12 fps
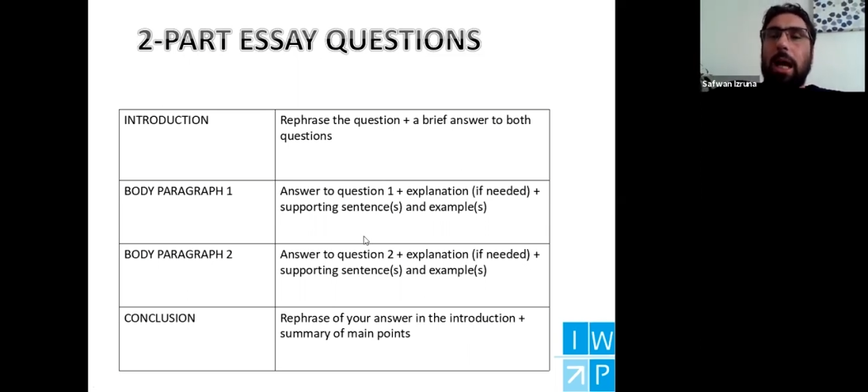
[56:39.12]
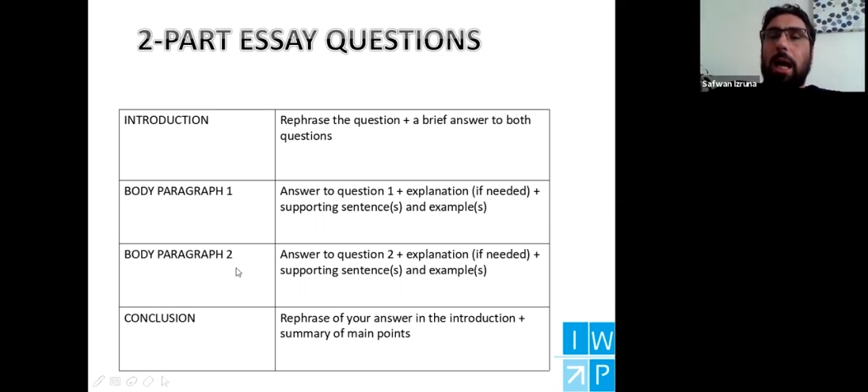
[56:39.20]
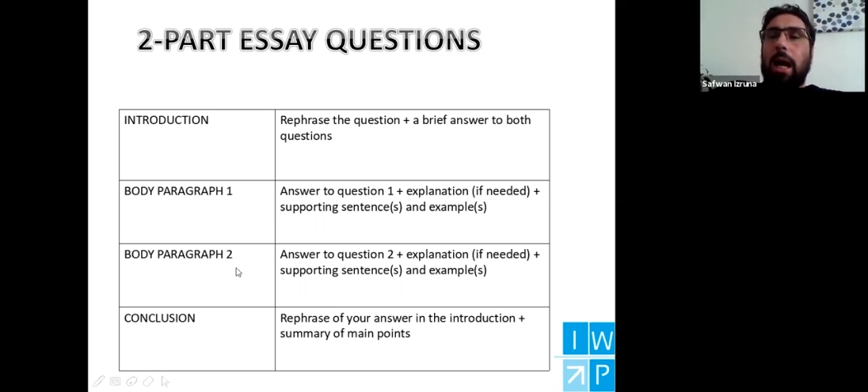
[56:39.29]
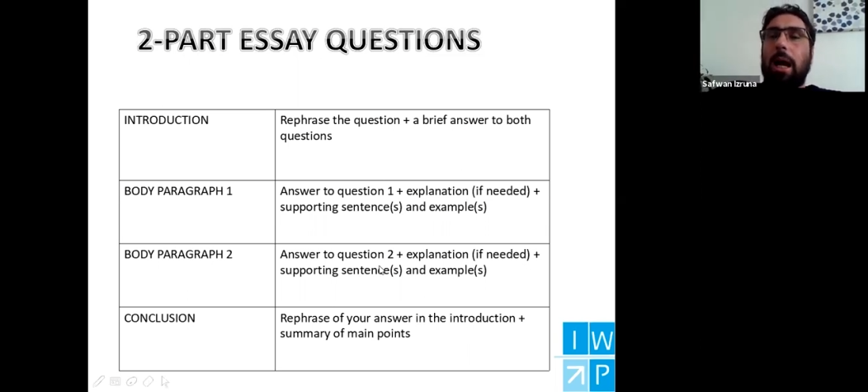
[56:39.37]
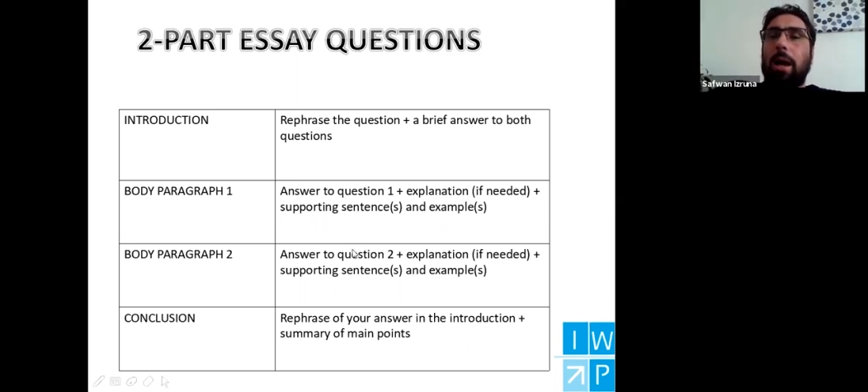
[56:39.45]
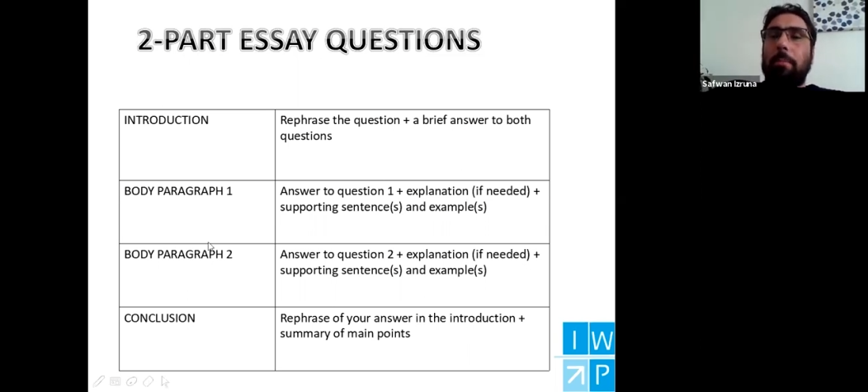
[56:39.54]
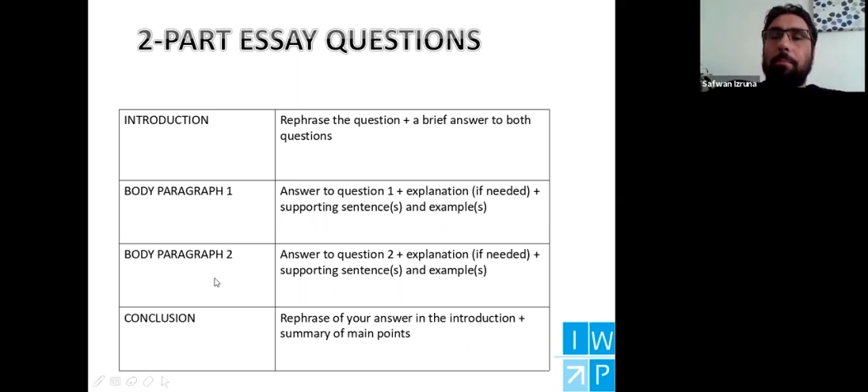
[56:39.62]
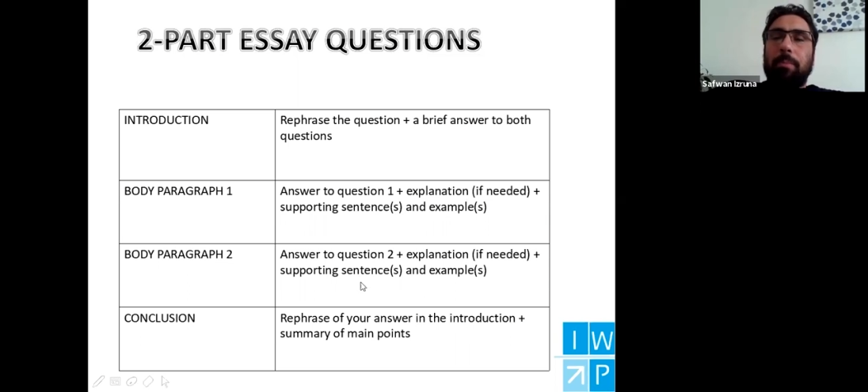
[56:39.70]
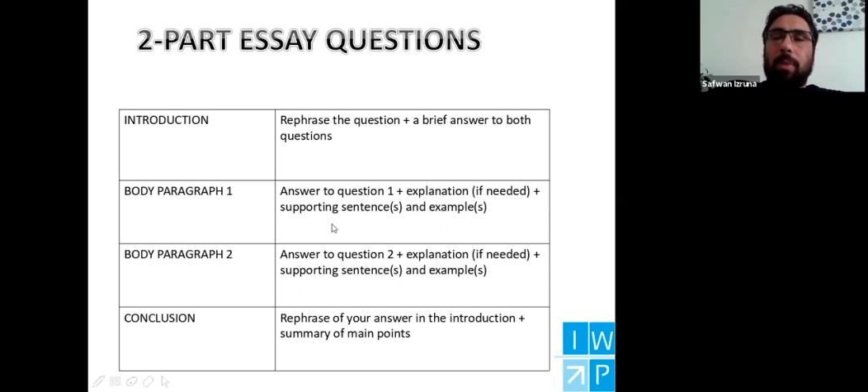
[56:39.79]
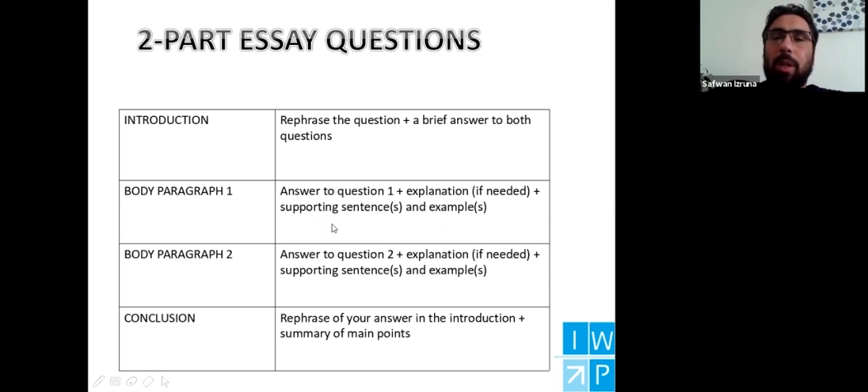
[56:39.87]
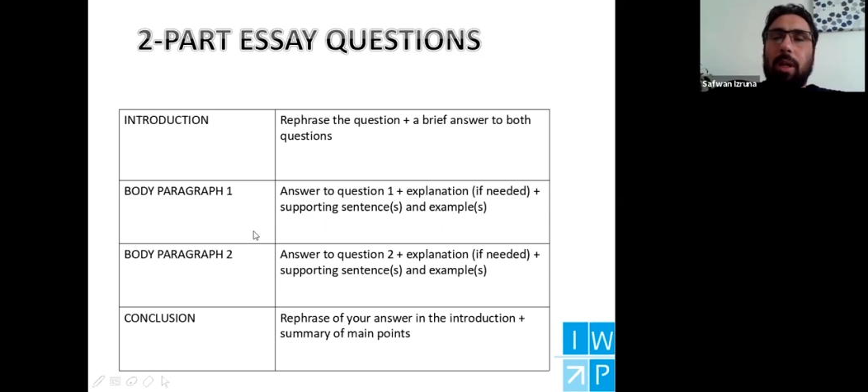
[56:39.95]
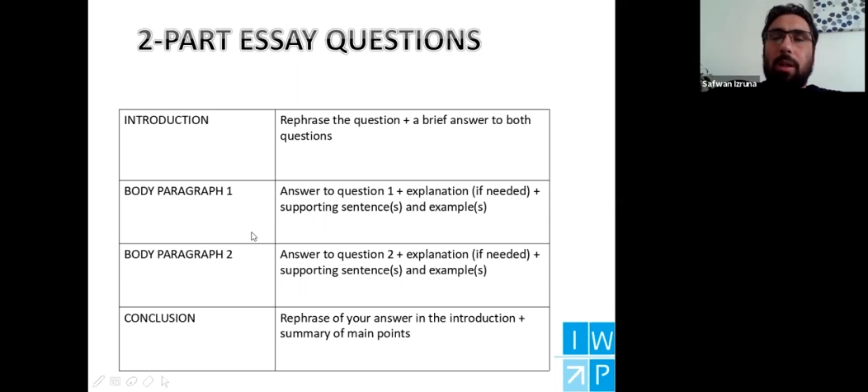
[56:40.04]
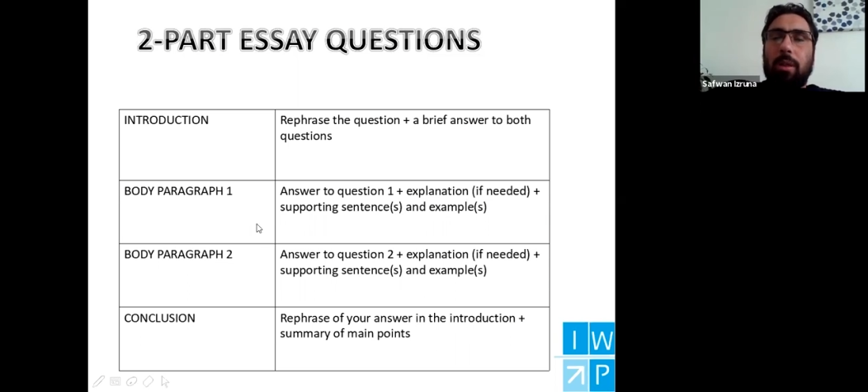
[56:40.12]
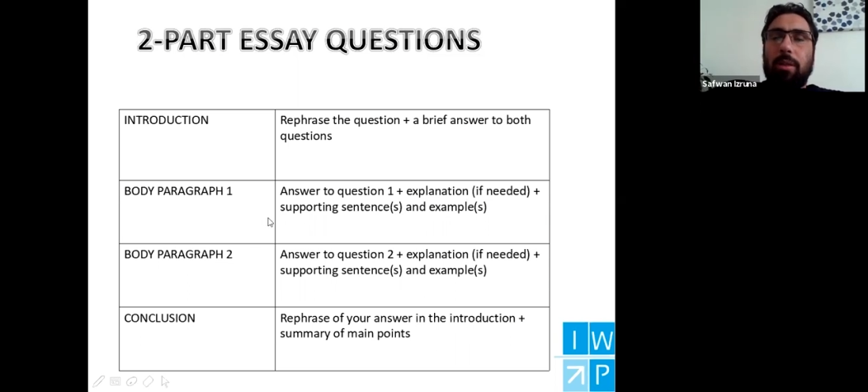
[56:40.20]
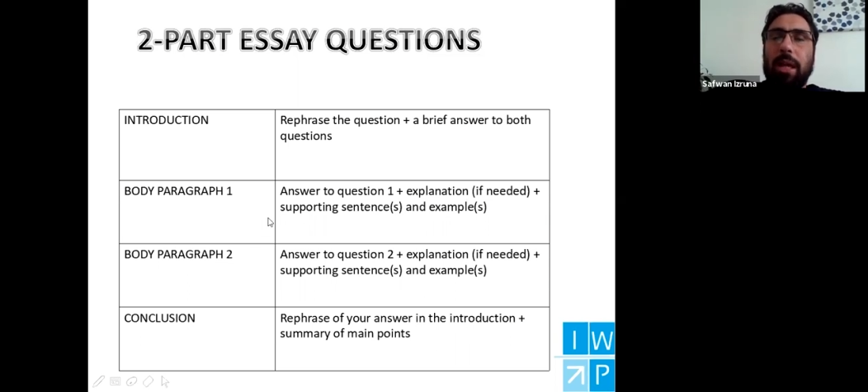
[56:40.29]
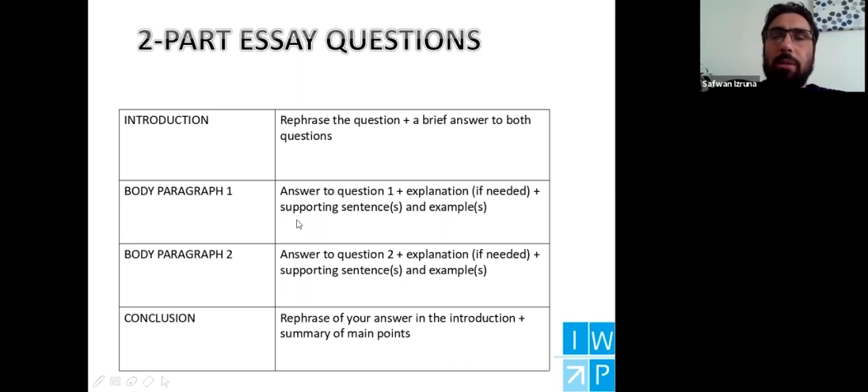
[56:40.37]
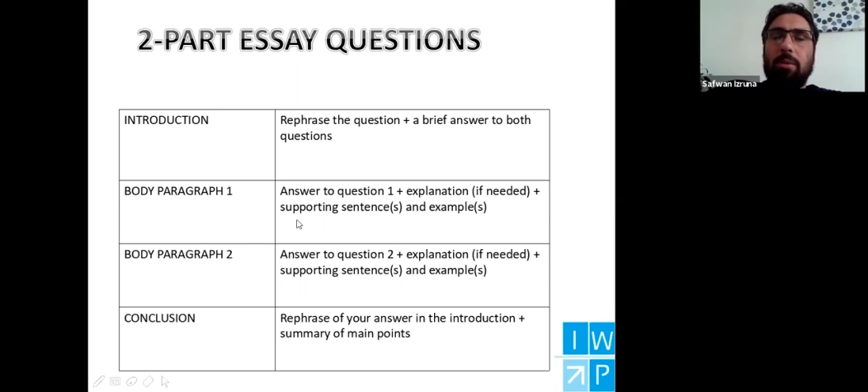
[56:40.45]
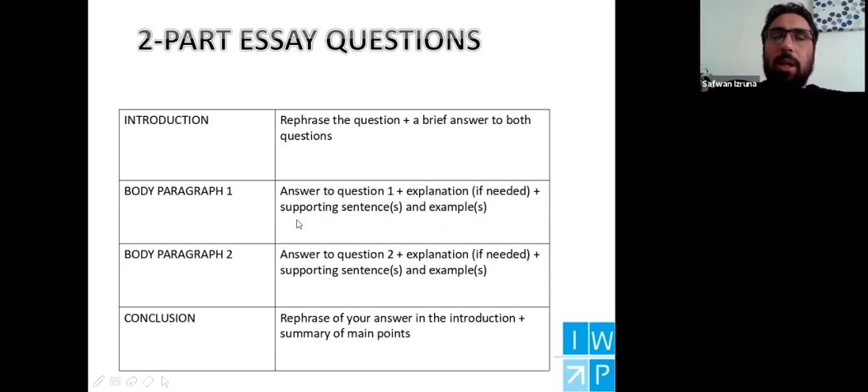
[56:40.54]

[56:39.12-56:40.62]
Then